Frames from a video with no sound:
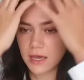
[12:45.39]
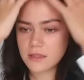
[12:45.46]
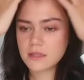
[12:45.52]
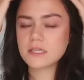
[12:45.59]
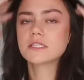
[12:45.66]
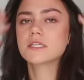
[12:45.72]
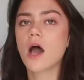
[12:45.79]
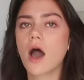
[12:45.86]
and
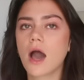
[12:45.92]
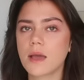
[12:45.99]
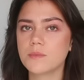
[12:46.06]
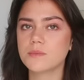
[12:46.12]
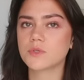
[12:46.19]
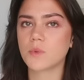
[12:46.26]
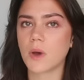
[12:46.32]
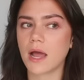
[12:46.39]
the
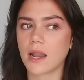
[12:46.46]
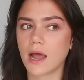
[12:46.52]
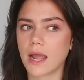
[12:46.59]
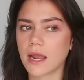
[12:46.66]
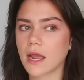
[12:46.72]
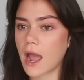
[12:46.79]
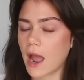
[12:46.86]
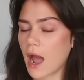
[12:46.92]
times where
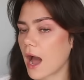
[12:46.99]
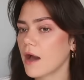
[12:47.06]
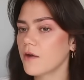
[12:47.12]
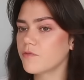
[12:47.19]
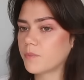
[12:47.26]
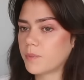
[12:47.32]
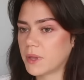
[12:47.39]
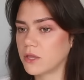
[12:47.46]
like I
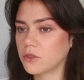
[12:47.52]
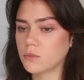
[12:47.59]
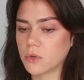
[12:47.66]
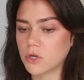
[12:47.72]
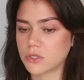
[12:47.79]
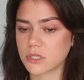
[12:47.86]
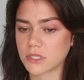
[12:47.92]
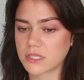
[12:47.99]
have been the
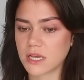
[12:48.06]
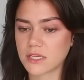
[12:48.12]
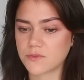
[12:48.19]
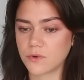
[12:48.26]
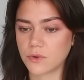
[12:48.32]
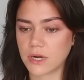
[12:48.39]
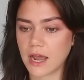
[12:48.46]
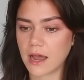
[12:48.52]
most
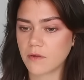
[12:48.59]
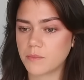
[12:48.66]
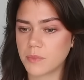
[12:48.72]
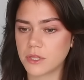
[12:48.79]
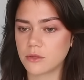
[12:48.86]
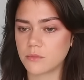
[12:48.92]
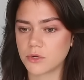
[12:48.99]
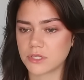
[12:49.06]
successful and I have
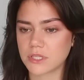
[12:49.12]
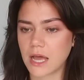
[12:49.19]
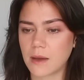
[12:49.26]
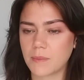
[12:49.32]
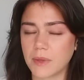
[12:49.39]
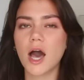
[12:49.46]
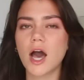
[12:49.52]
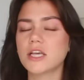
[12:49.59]
been the most happy,